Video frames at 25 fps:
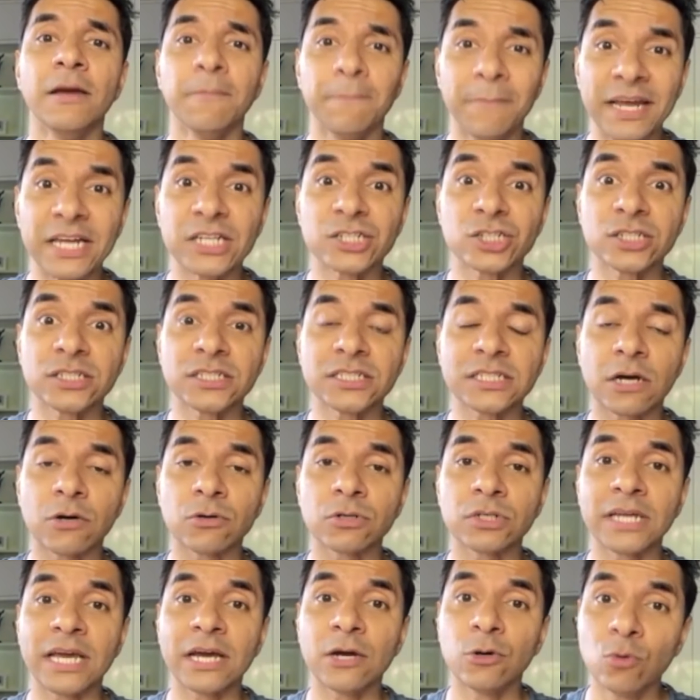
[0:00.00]
patients
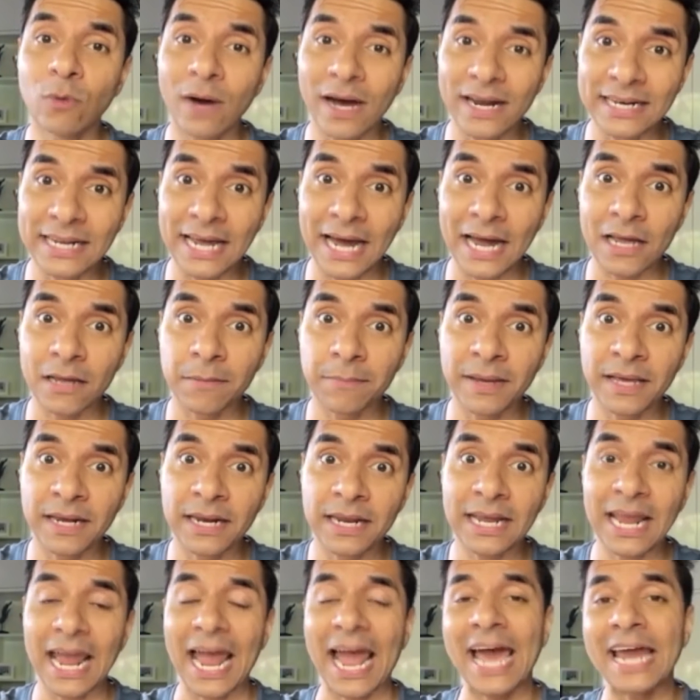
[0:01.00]
out there who are
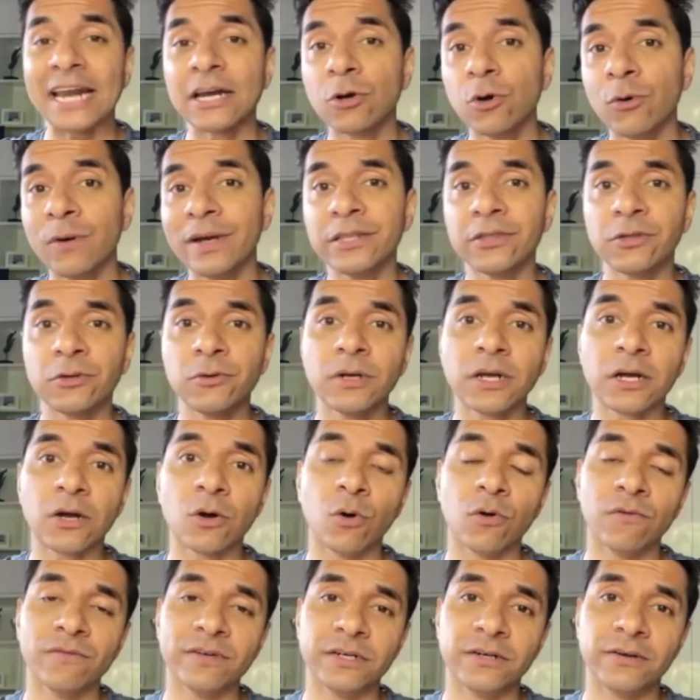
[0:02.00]
diabetic and going through the
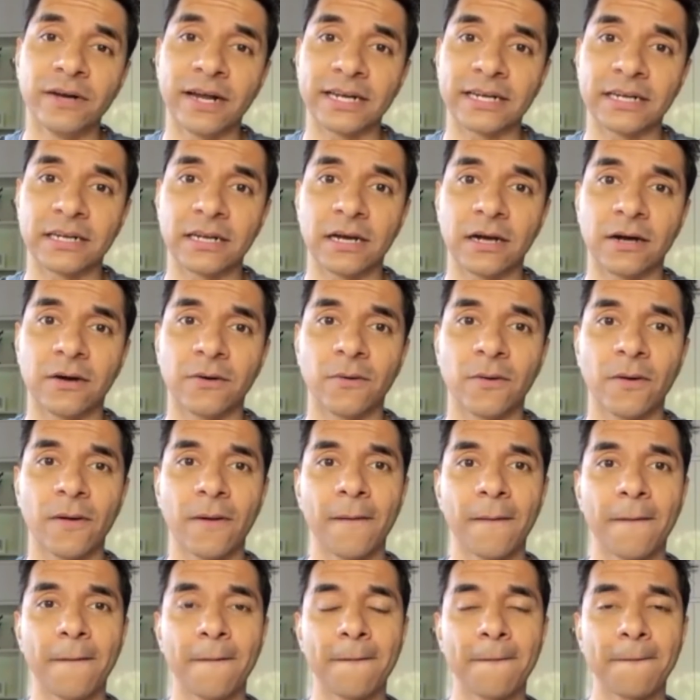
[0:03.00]
COVID right
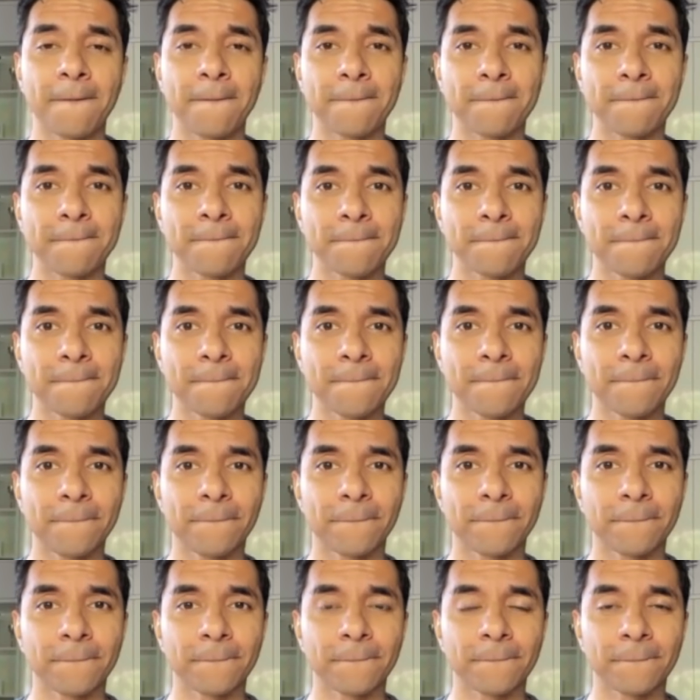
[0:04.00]

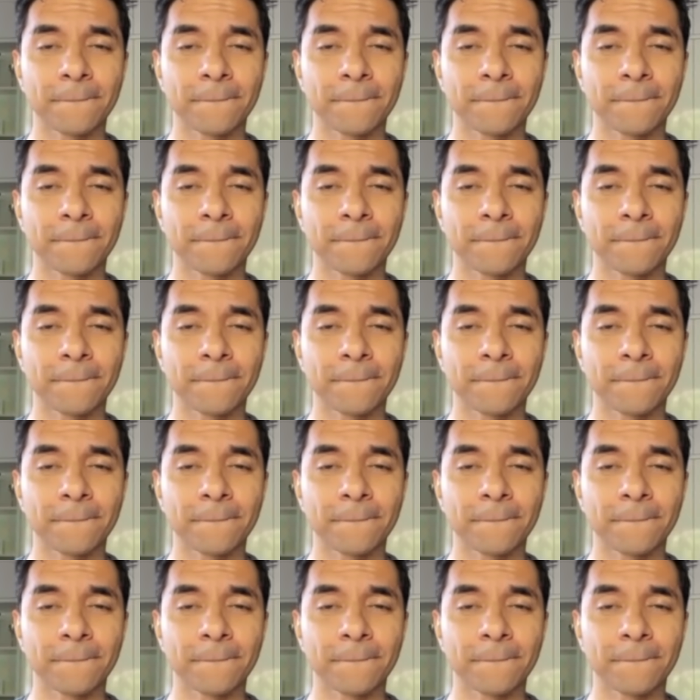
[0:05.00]
now.